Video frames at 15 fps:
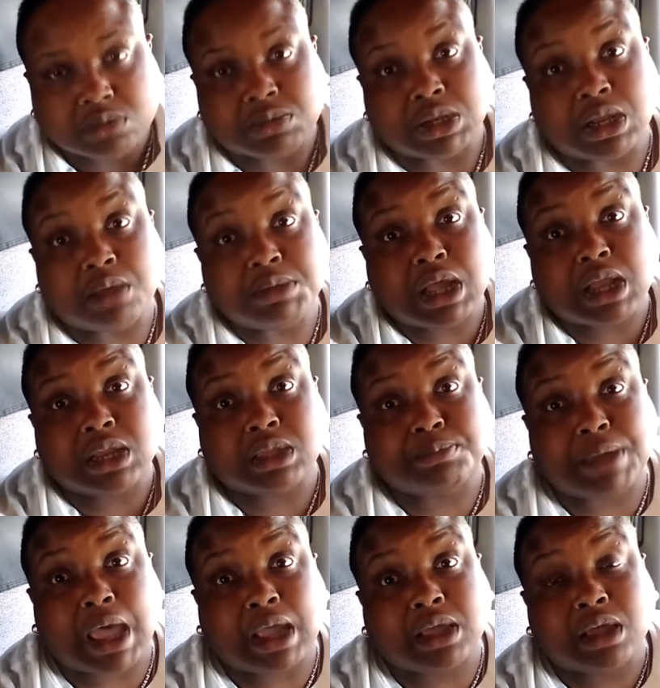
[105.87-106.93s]
but let me kind
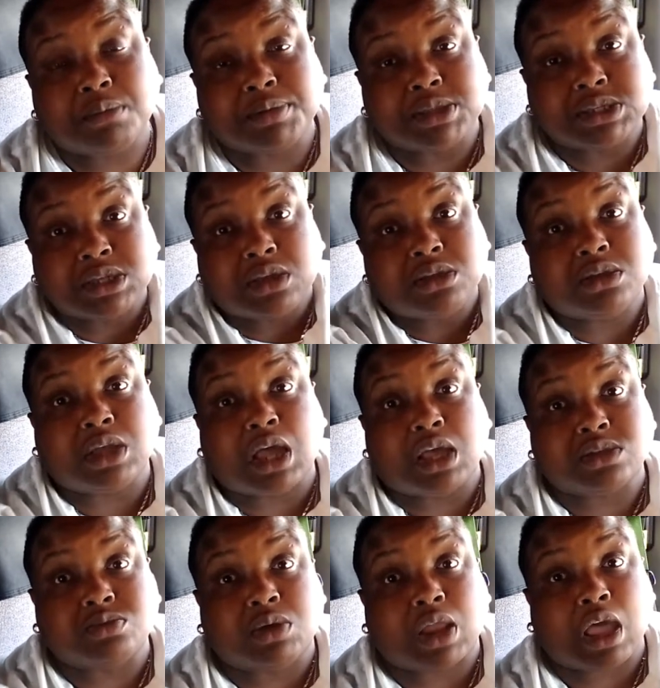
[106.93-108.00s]
of back up and tell you
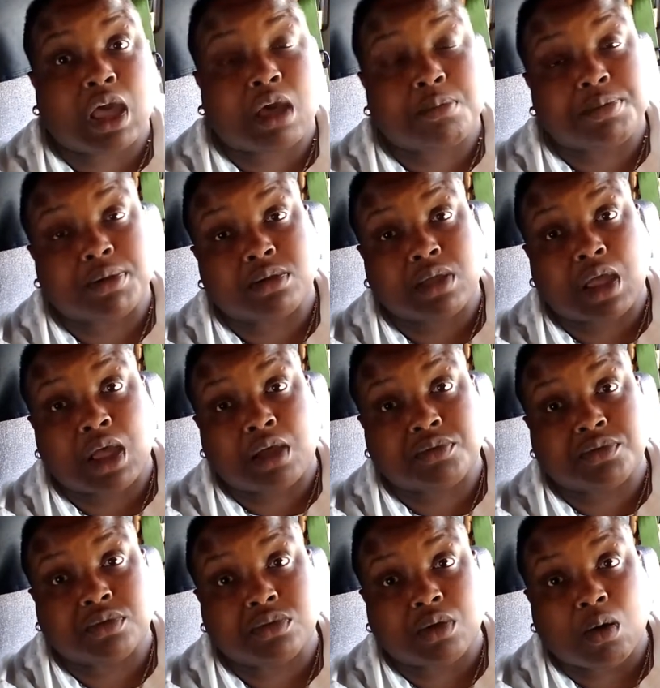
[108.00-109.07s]
guys what happened
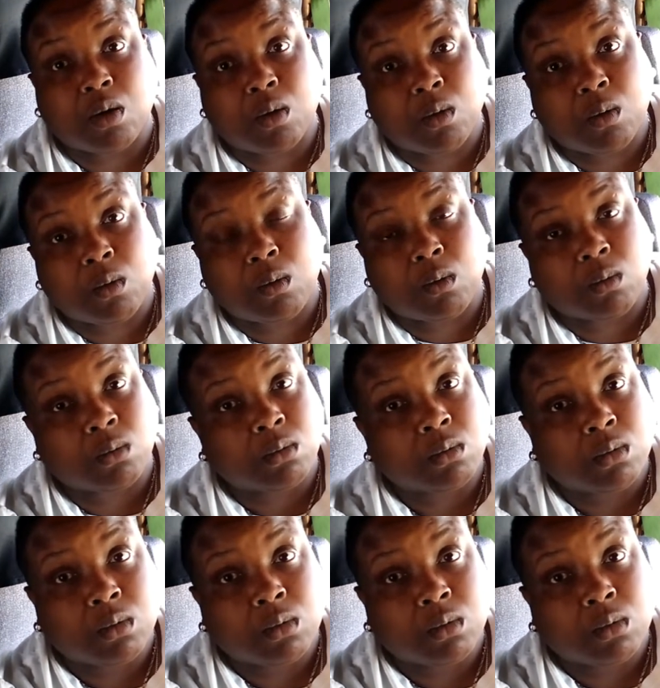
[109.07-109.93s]
after the whole